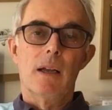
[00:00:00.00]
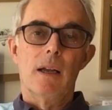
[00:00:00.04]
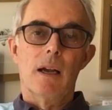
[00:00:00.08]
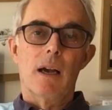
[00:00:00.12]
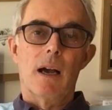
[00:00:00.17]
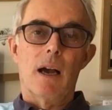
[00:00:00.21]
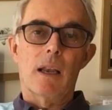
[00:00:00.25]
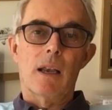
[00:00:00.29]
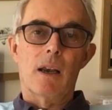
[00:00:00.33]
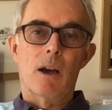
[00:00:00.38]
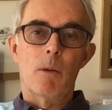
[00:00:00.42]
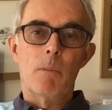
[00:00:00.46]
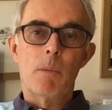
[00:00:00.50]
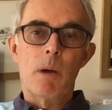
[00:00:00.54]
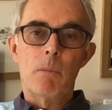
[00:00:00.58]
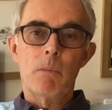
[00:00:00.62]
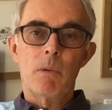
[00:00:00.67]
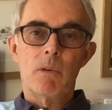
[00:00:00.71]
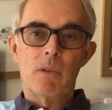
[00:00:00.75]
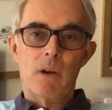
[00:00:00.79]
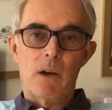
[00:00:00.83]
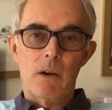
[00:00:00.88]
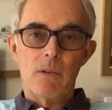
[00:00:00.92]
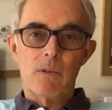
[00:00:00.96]
And I remember
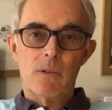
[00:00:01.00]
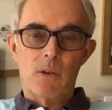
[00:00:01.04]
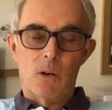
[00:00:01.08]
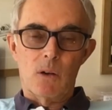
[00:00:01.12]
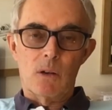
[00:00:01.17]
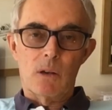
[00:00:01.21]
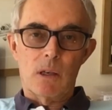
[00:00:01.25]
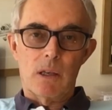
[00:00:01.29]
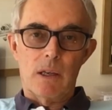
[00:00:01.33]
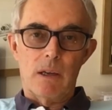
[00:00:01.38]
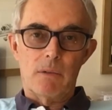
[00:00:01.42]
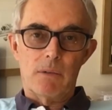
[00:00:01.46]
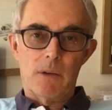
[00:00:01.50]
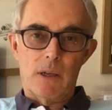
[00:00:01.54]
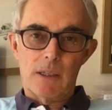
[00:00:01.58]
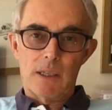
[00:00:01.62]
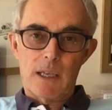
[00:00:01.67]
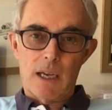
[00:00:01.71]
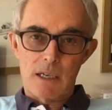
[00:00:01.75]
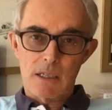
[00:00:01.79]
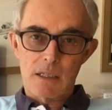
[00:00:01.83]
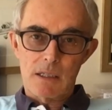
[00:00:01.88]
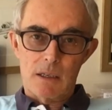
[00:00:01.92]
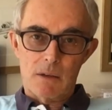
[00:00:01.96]
very fondly a
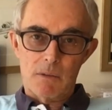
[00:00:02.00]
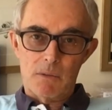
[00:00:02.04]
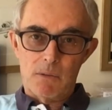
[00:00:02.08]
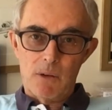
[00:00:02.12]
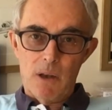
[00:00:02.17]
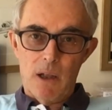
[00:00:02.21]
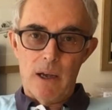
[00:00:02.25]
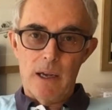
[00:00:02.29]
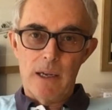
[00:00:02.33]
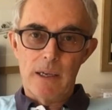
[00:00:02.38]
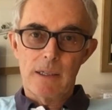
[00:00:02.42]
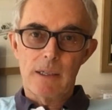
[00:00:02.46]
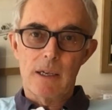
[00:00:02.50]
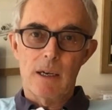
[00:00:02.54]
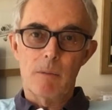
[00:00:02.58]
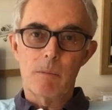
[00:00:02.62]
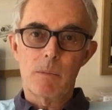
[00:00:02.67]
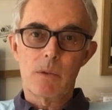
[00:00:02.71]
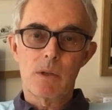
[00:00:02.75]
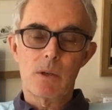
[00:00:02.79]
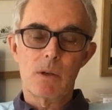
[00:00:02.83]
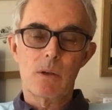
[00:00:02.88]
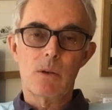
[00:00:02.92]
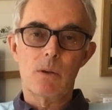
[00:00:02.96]
fantastic flight up
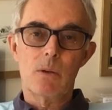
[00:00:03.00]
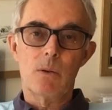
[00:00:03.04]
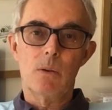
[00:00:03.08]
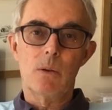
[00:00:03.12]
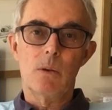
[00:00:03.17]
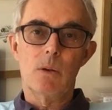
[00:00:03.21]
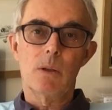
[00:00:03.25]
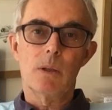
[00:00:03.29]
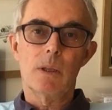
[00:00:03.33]
to